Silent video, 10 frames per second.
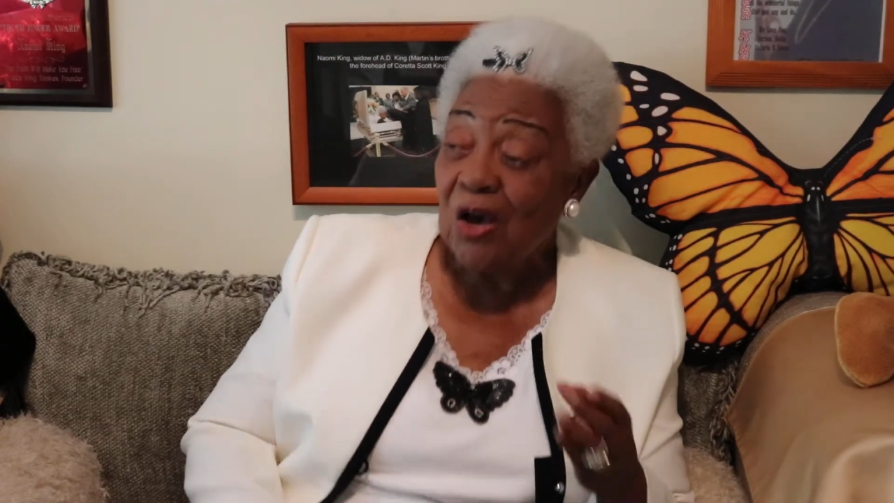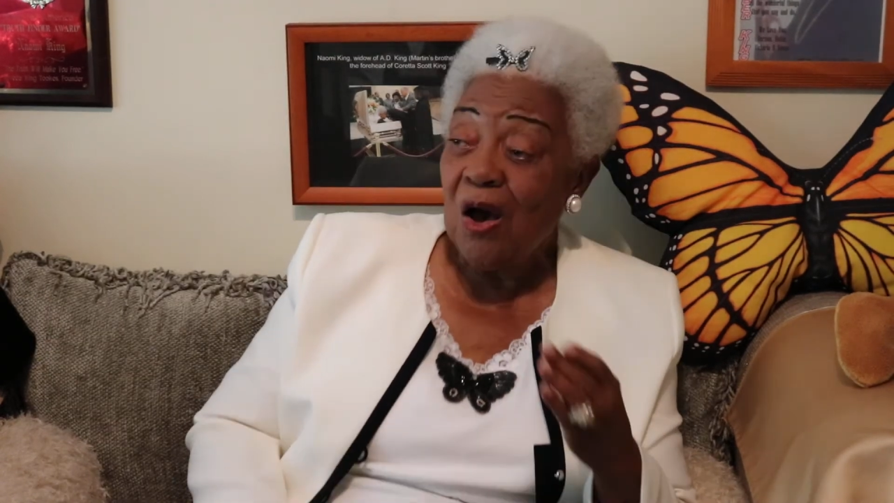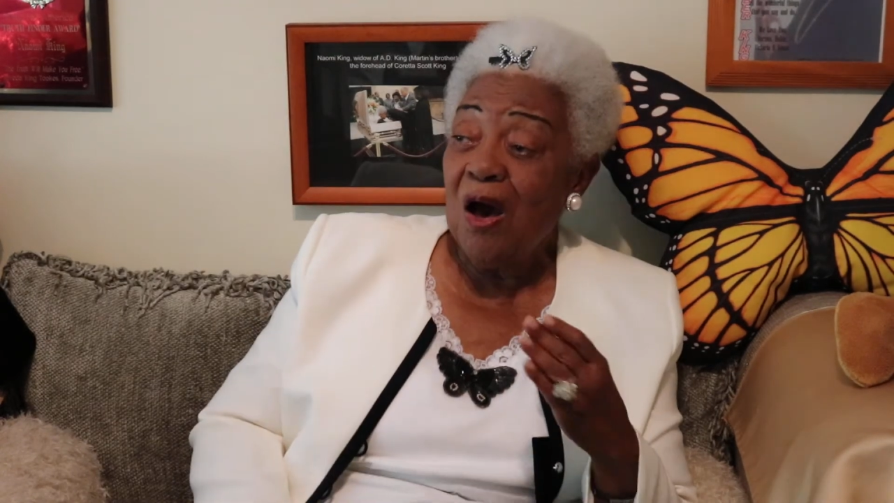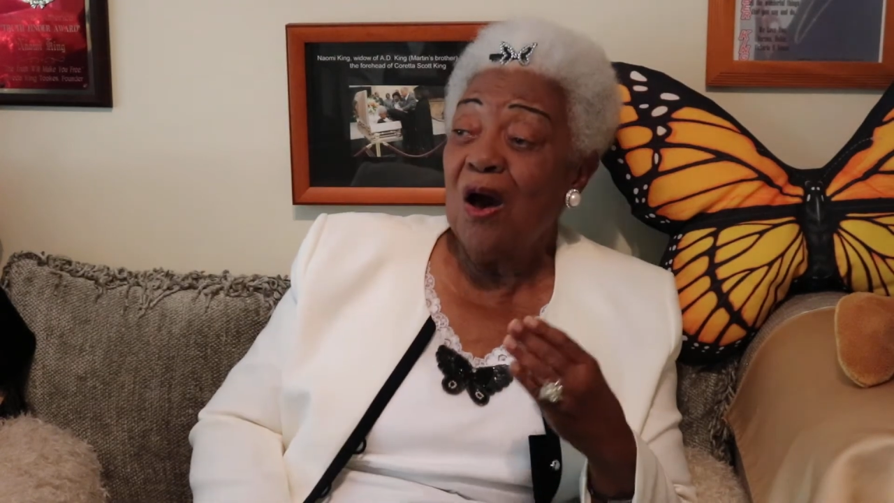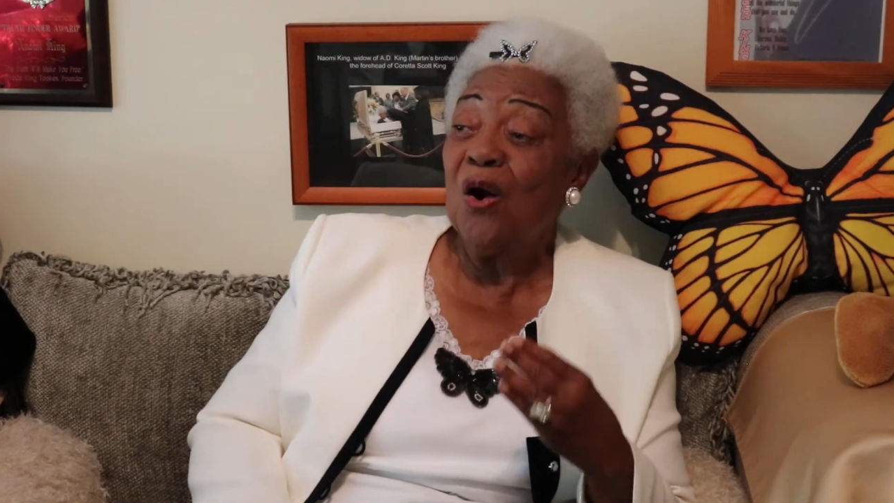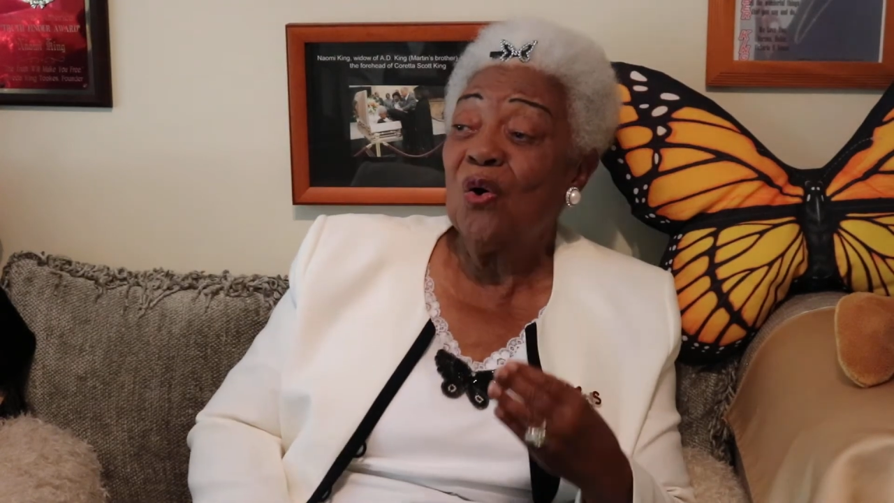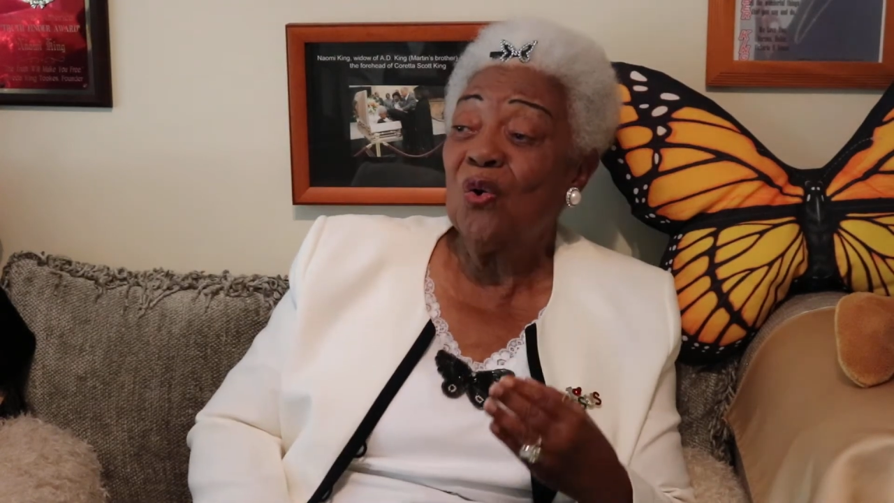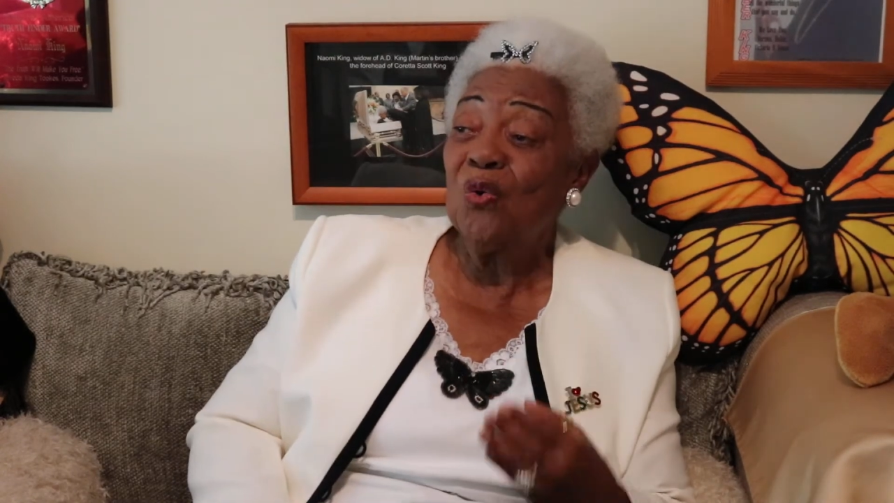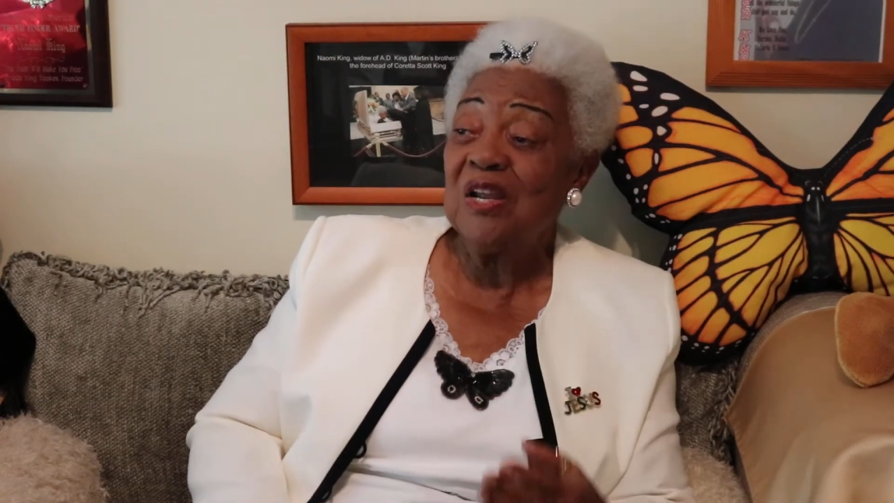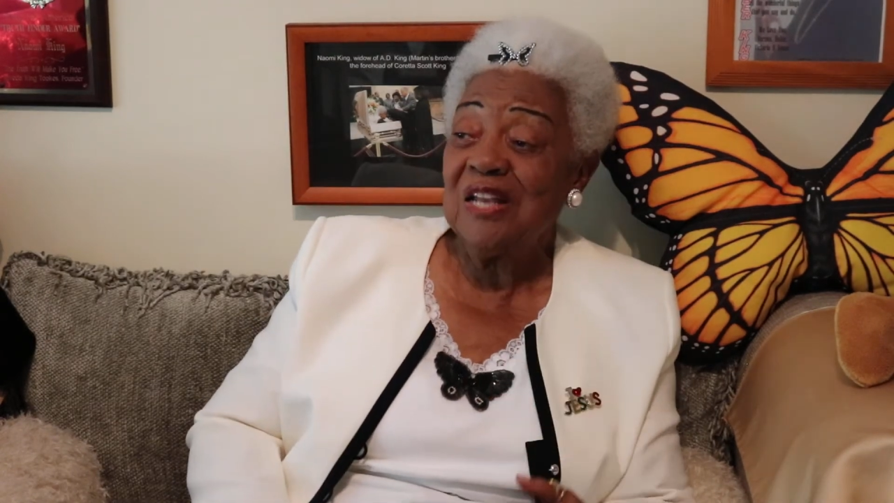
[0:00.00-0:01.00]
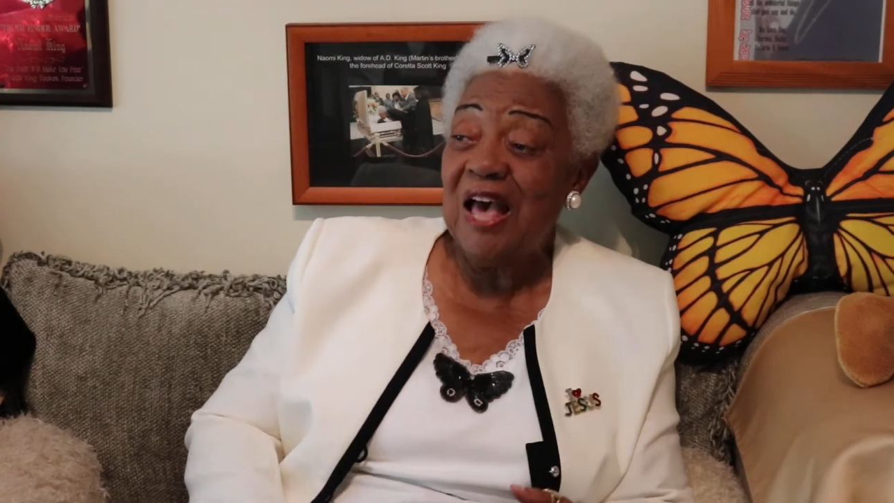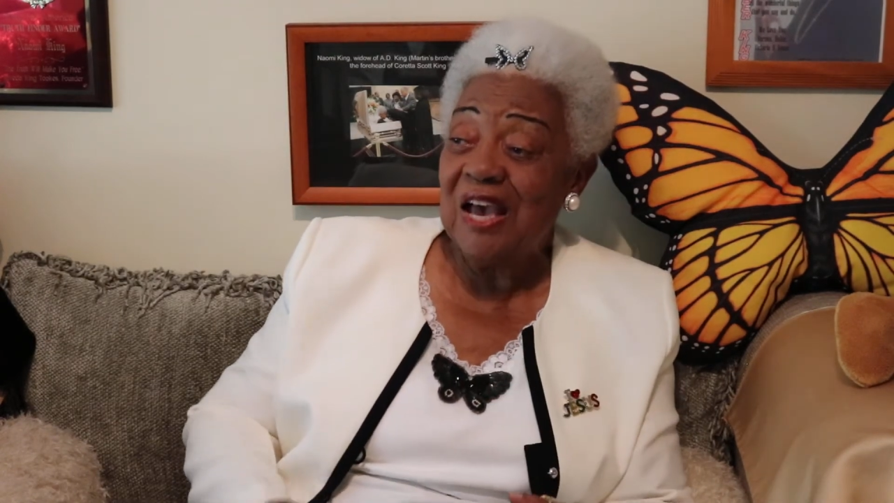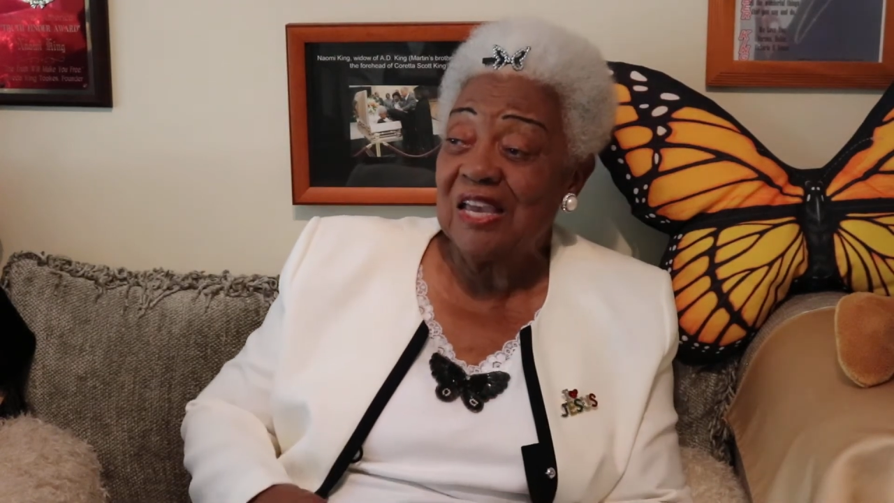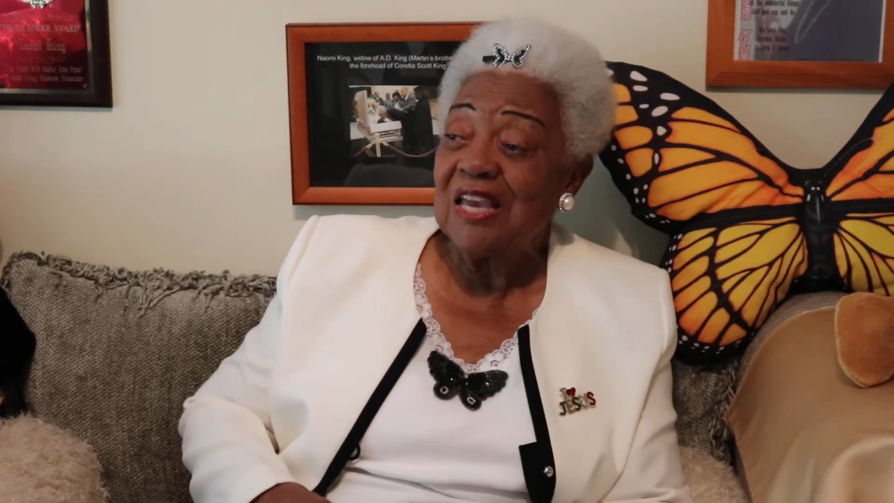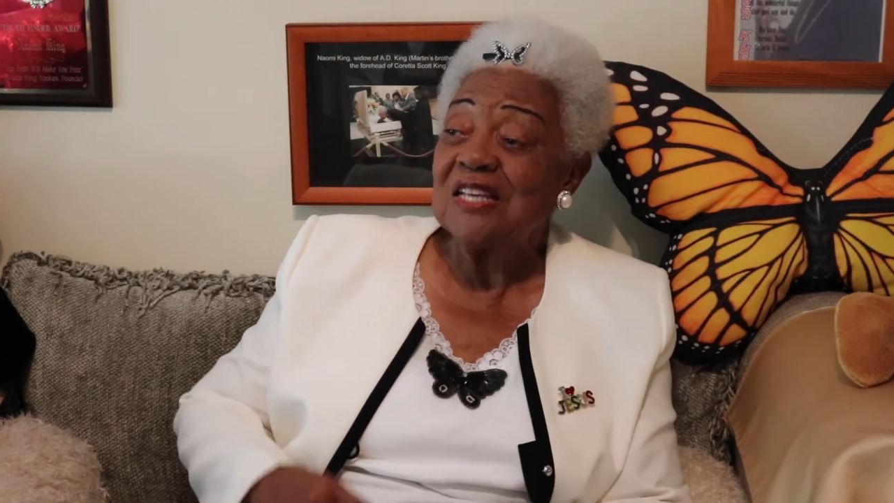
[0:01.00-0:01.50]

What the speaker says: who and I